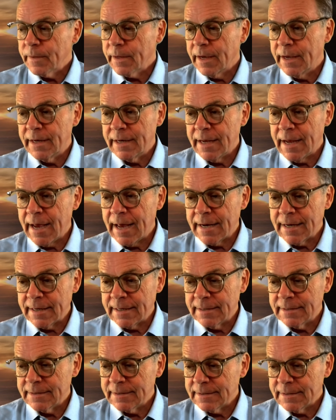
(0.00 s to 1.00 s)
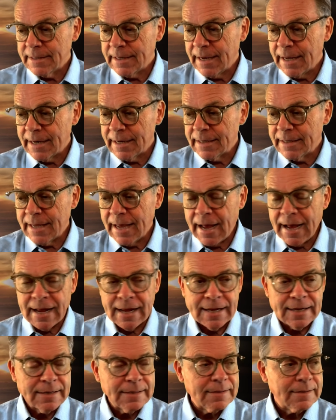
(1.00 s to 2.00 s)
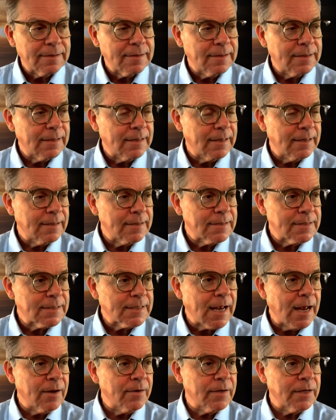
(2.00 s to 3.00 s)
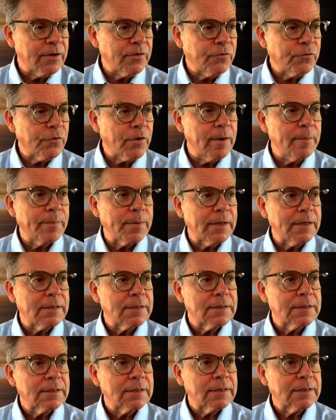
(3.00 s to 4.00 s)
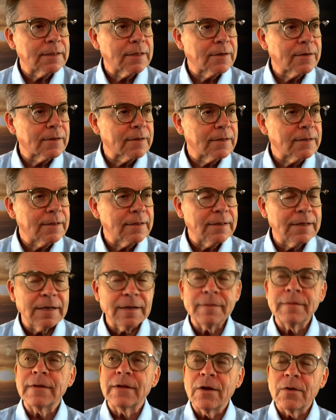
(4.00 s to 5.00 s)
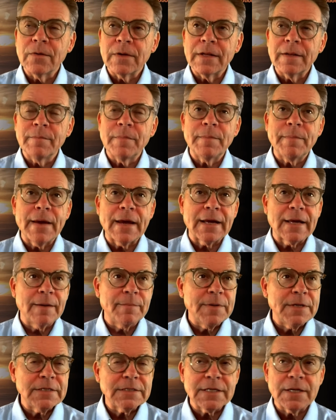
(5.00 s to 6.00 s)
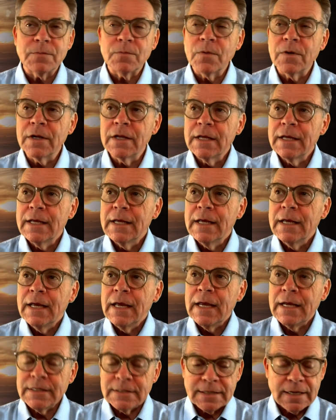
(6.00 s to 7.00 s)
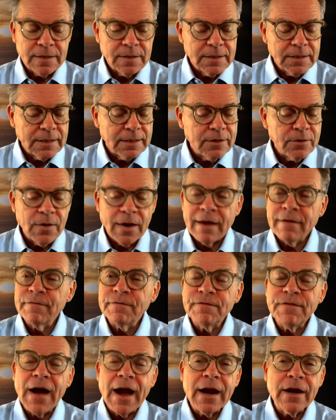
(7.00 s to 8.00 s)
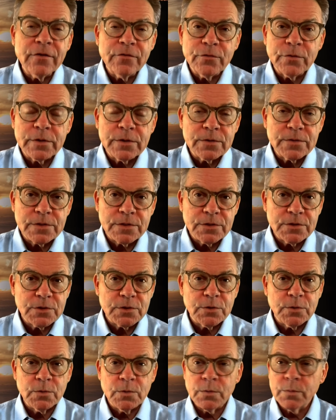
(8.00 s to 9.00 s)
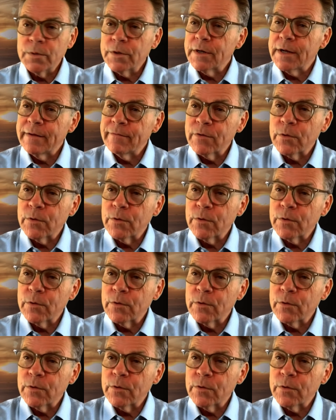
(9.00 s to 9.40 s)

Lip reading: and he had a guy sounding a trumpet. Or hold it, let me back up. He said, you have fire drills in school. We're going to have